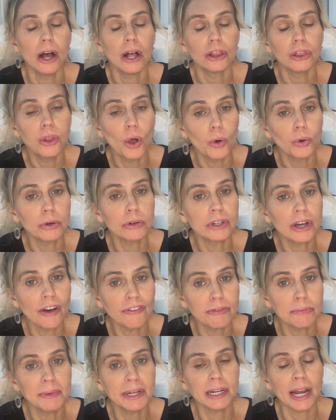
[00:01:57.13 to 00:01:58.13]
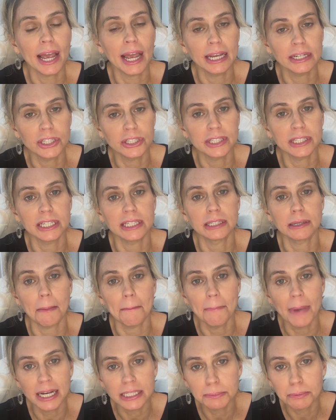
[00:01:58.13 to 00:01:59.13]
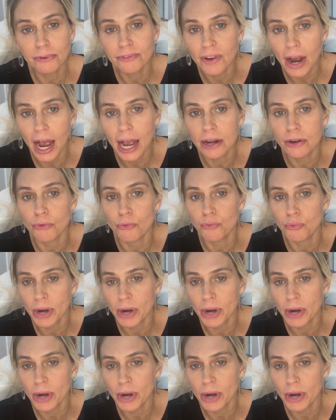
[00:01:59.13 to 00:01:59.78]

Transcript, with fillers: Local government agencies must provide